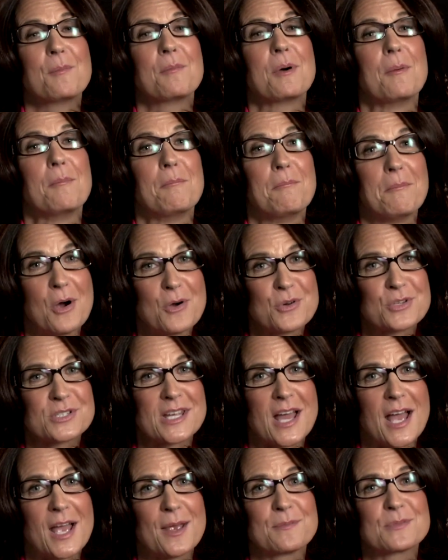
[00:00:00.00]
but most
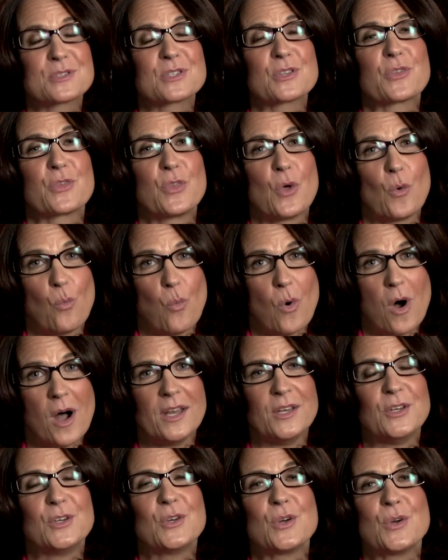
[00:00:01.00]
times the
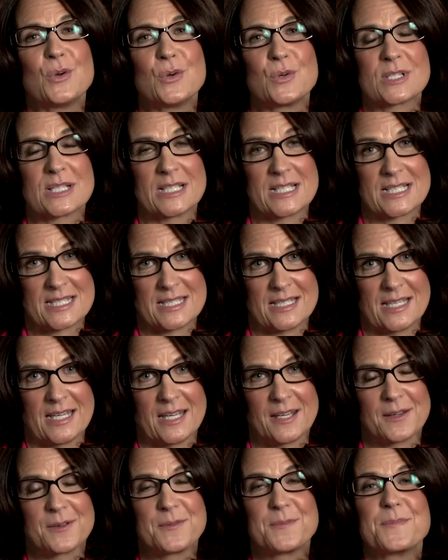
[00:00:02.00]
one who's
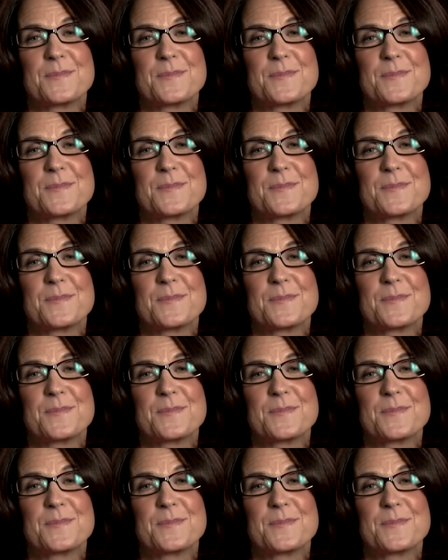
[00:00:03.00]
listening.